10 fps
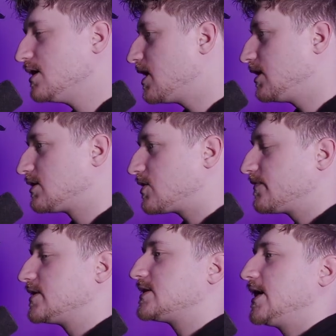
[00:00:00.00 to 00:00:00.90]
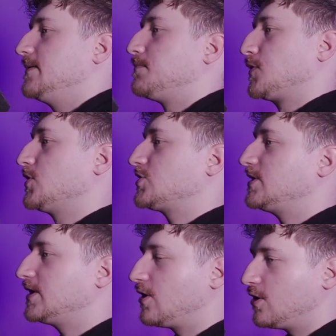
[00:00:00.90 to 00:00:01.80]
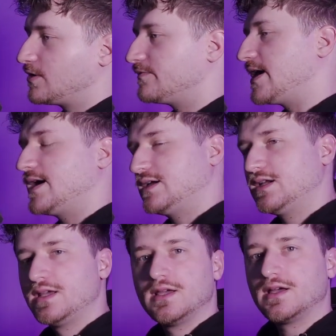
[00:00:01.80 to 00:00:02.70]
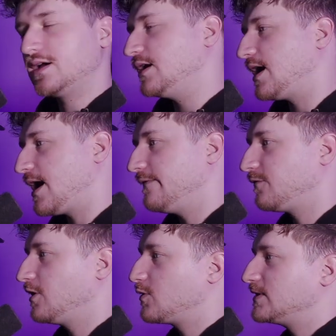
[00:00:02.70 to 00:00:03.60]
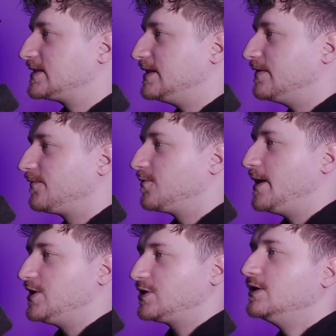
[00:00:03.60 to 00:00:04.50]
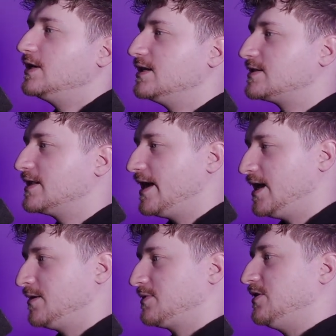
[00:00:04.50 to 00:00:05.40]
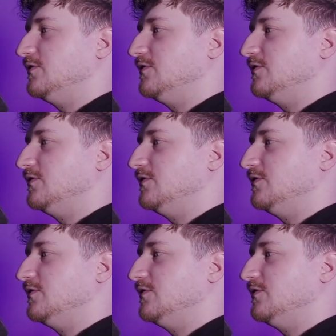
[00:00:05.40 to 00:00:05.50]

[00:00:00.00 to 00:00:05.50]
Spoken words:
A lot of the time pushing all of that high frequency information into the amp can